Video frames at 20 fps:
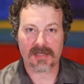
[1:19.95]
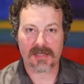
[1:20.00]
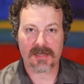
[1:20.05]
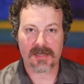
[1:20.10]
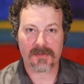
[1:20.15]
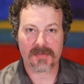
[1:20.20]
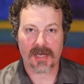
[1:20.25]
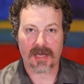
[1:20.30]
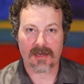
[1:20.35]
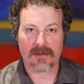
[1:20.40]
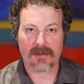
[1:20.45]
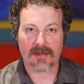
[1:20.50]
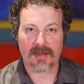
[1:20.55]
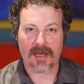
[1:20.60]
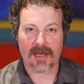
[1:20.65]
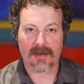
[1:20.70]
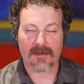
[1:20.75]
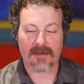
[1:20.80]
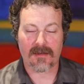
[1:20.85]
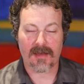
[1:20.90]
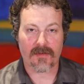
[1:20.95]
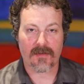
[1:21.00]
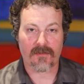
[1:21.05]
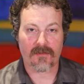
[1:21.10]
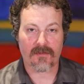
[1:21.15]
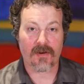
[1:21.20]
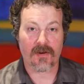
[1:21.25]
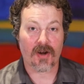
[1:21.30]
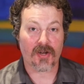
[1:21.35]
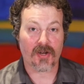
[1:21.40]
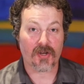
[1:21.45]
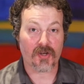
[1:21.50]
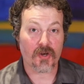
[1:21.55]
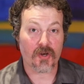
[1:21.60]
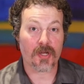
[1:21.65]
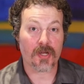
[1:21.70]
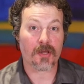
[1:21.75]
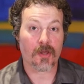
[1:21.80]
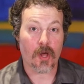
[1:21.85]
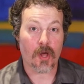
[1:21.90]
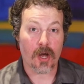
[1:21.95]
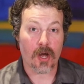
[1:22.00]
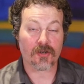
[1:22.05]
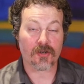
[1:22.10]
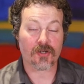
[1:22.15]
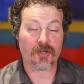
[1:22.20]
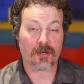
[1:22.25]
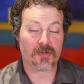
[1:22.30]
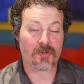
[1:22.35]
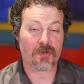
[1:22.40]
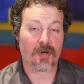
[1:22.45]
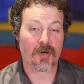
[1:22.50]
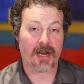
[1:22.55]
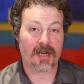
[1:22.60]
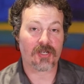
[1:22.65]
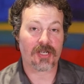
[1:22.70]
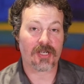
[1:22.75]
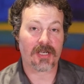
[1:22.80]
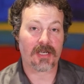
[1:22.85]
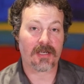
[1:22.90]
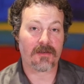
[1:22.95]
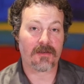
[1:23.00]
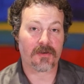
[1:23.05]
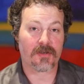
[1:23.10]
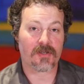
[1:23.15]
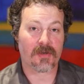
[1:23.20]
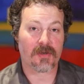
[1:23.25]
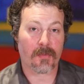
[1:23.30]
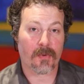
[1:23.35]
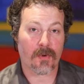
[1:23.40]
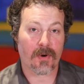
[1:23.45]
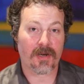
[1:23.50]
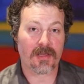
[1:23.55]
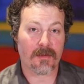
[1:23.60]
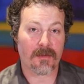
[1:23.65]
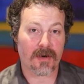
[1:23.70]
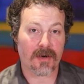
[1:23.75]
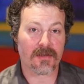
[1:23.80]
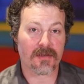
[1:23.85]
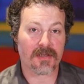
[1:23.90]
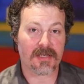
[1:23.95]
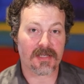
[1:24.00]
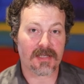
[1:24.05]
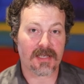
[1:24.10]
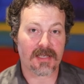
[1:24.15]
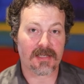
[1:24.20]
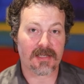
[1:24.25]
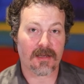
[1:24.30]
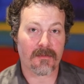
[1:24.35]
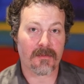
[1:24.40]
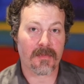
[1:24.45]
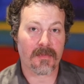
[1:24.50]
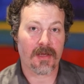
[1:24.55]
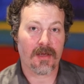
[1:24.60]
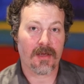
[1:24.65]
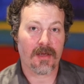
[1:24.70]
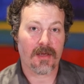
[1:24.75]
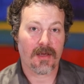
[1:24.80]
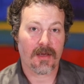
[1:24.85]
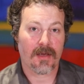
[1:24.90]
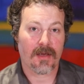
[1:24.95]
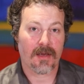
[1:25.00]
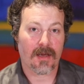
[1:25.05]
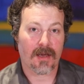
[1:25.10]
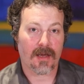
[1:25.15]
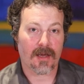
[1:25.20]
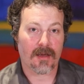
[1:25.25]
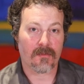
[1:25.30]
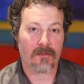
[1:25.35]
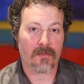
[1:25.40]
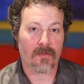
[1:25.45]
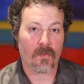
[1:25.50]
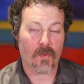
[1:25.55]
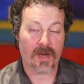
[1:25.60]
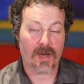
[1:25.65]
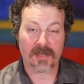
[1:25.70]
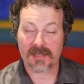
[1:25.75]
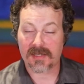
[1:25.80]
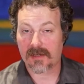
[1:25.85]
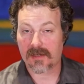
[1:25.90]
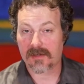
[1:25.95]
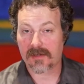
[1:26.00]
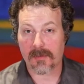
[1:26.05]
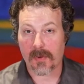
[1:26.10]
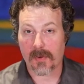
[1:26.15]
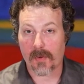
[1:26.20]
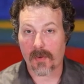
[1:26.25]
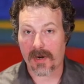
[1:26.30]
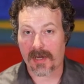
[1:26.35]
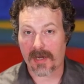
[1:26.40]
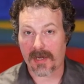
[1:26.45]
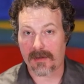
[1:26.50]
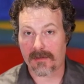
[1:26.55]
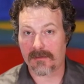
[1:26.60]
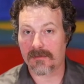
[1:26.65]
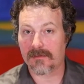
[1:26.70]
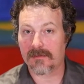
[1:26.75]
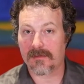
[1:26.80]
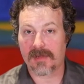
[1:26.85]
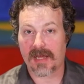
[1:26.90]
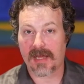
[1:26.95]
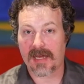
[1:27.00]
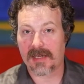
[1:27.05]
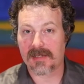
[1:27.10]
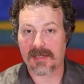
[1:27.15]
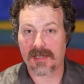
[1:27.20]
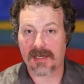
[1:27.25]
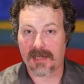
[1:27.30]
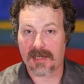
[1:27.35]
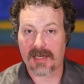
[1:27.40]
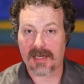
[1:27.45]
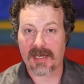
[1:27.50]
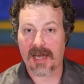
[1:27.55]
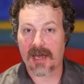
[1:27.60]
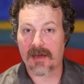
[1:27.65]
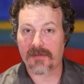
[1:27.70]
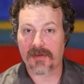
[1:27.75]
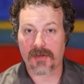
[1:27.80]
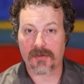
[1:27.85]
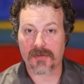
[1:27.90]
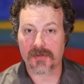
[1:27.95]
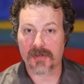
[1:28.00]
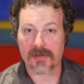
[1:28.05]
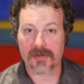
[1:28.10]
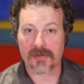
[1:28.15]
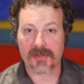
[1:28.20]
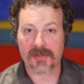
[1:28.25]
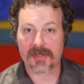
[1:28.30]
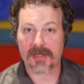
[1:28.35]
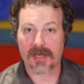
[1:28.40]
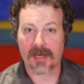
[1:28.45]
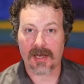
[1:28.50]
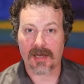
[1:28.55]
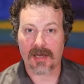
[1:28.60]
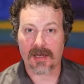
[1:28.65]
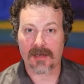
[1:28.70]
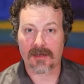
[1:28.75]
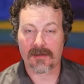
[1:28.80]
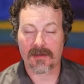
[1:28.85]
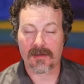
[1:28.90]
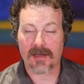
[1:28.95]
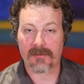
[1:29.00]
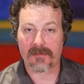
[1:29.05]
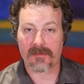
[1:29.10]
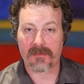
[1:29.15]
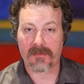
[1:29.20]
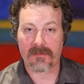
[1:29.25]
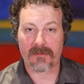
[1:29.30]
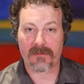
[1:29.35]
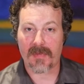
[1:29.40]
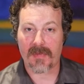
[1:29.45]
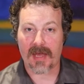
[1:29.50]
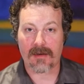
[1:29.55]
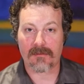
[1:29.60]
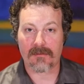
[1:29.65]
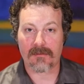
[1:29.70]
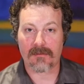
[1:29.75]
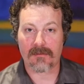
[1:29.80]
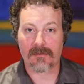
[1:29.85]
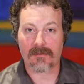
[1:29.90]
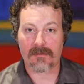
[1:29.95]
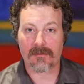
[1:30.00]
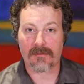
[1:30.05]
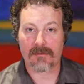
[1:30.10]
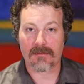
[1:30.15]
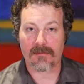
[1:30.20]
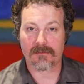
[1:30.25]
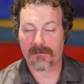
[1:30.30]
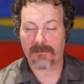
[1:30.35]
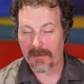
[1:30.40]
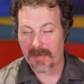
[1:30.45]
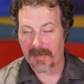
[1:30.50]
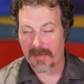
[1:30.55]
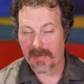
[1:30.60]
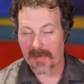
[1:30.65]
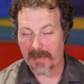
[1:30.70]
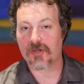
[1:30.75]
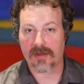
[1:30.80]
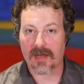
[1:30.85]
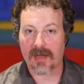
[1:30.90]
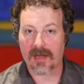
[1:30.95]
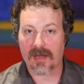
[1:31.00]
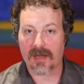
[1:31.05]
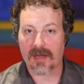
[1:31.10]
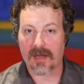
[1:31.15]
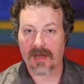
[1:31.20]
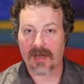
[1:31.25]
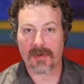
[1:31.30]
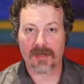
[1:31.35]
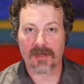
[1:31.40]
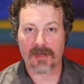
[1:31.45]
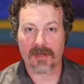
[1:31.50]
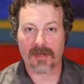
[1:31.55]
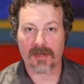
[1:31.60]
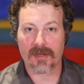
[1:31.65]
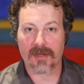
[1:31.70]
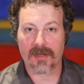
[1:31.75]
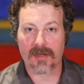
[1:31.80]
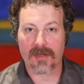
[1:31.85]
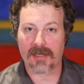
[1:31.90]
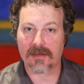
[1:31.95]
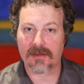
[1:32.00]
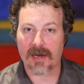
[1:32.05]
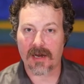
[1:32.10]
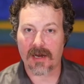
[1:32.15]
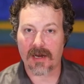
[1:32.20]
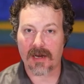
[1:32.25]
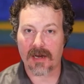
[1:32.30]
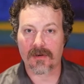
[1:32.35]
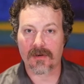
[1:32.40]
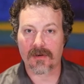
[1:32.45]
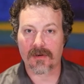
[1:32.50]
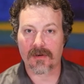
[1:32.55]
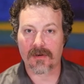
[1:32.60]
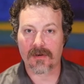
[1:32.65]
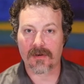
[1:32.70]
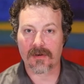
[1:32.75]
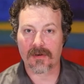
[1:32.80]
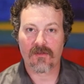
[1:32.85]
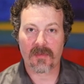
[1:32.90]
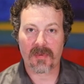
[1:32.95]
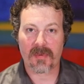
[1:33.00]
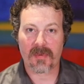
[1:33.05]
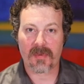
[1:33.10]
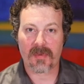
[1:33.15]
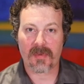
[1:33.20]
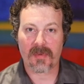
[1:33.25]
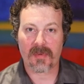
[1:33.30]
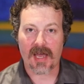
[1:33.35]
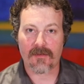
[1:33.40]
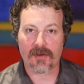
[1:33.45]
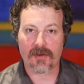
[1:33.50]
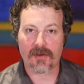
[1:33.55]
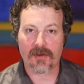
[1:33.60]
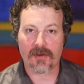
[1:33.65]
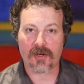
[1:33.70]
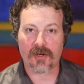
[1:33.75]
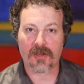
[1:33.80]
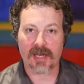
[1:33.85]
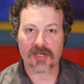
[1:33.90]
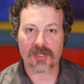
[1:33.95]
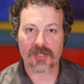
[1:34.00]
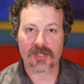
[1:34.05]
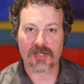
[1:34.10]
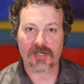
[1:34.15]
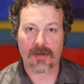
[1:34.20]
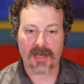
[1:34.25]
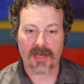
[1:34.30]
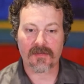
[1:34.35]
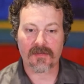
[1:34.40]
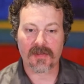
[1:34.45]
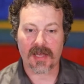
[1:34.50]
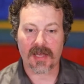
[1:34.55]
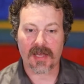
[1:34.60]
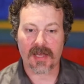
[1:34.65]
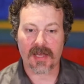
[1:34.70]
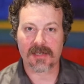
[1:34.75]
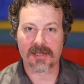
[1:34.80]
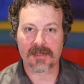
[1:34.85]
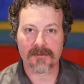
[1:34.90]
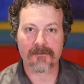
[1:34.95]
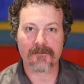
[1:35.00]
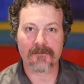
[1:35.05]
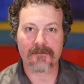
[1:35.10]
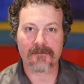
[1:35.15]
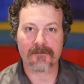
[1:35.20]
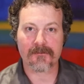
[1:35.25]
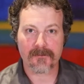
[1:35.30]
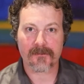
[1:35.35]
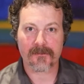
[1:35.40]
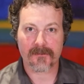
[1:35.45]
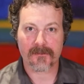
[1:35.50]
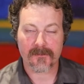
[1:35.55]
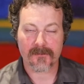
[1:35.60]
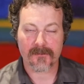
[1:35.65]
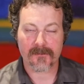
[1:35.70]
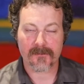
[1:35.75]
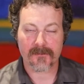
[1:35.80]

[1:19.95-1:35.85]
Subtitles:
It seems like they have a very good long-term strategy for supporting the mirrorless system, while still supporting legacy EF users and making sure the compatibility is still there for people that have a good collection of EF lenses.